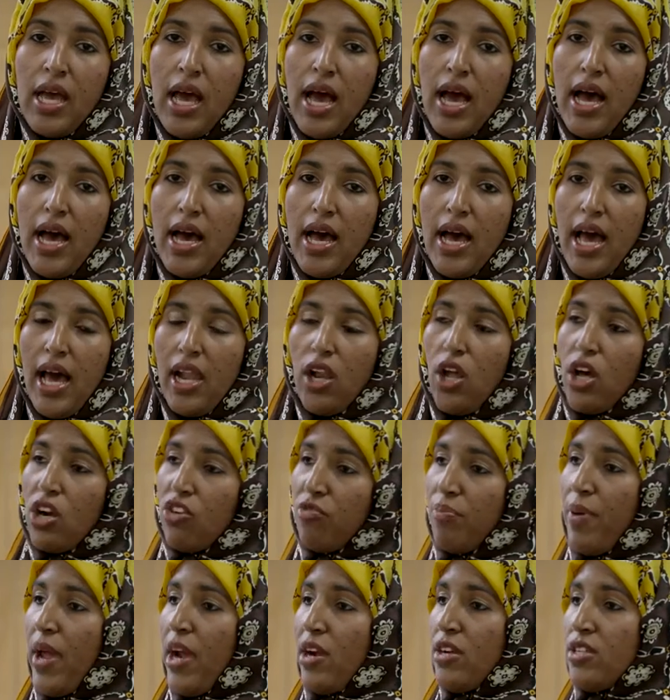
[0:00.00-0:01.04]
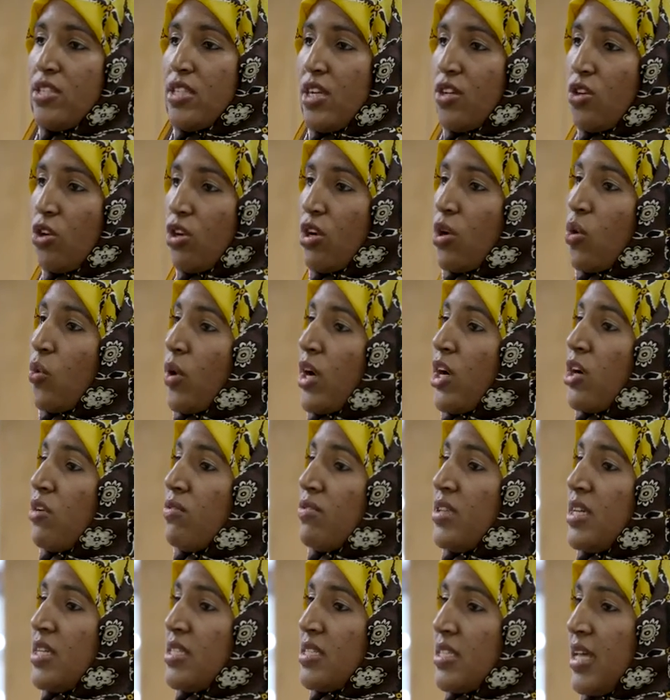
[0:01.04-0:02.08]
Uh, a lot of parents are not aware
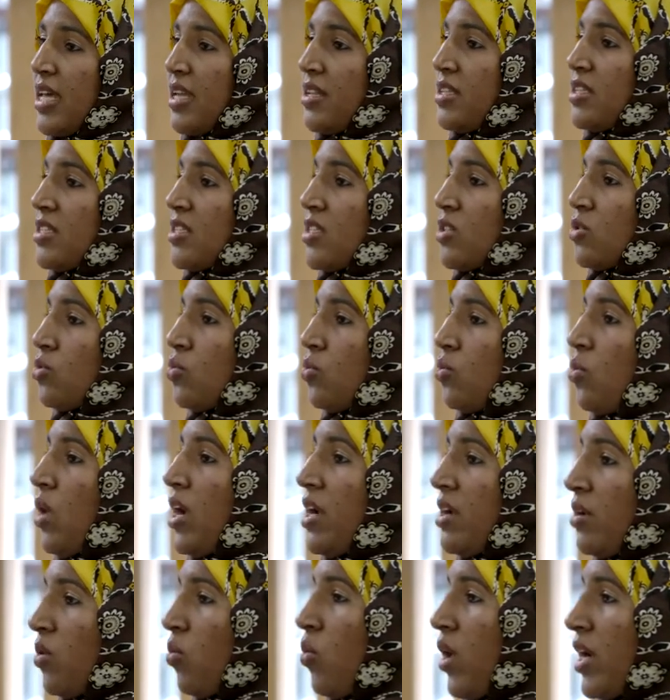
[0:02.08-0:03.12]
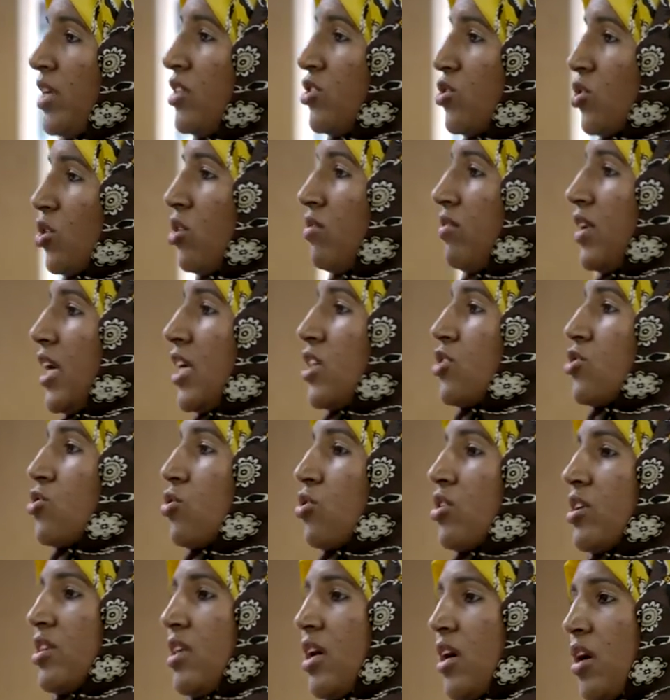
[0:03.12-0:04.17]
of this, and this is one, one sort of like
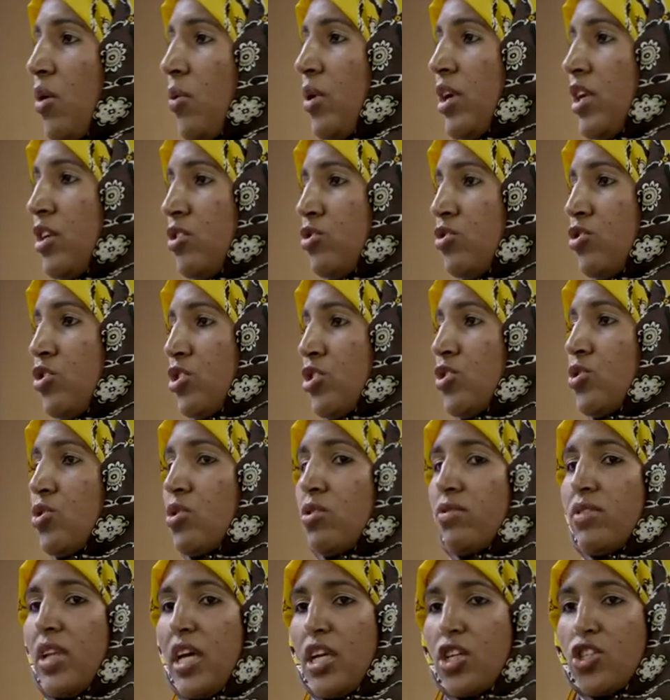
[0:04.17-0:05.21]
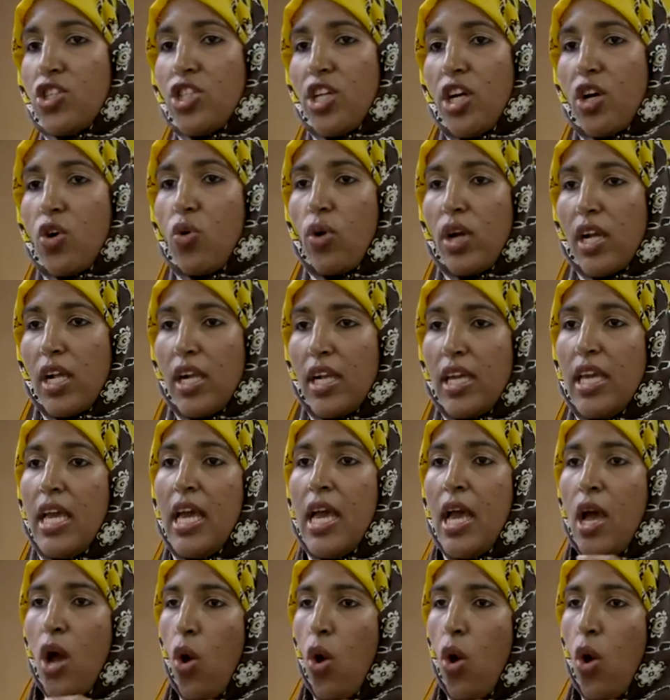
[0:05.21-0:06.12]
story that I wanted to just sort of like share quickly.